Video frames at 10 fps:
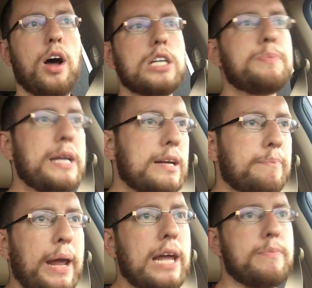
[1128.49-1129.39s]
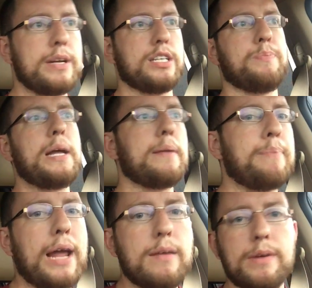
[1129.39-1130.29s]
Us being babies, being
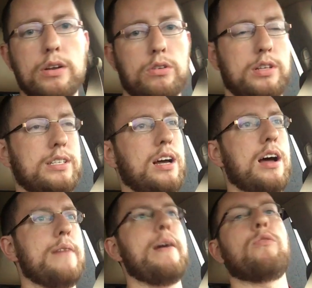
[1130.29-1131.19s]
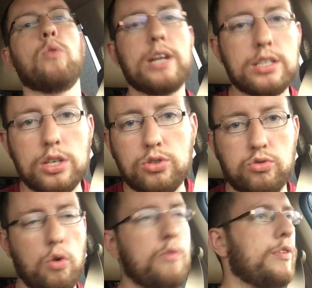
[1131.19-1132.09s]
babied all the time. Everyone gets a
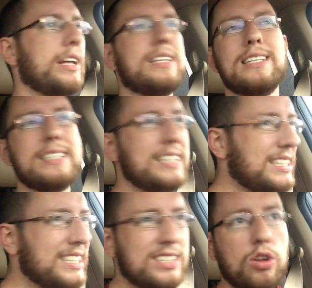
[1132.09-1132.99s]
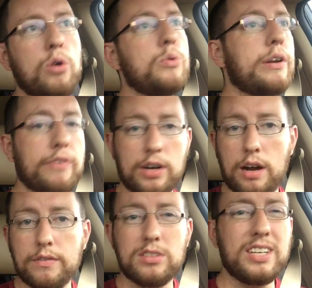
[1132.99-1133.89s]
trophy. It's, this is two different
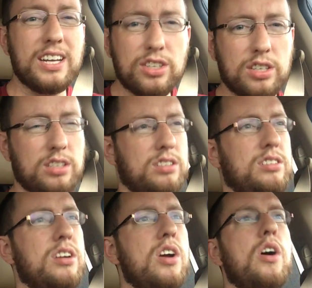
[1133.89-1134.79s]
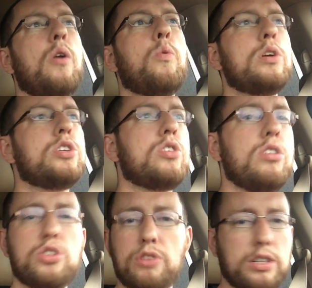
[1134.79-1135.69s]
conversations. We're
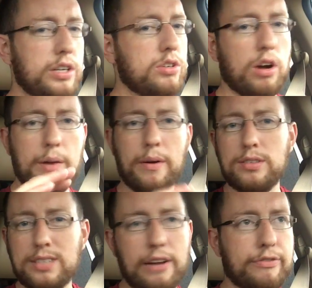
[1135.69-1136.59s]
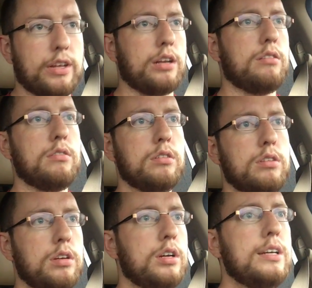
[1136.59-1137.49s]
st- strictly talking about safety.
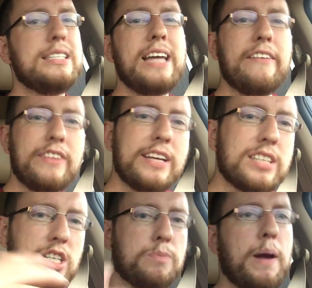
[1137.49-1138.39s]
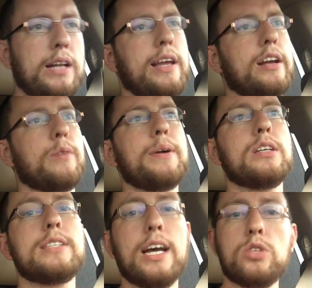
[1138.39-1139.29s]
Safety as a spectator,
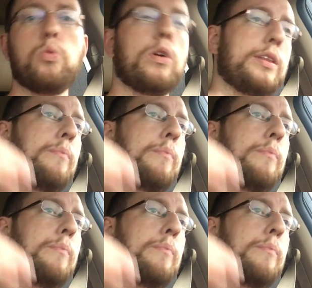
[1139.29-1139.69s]
because guess what?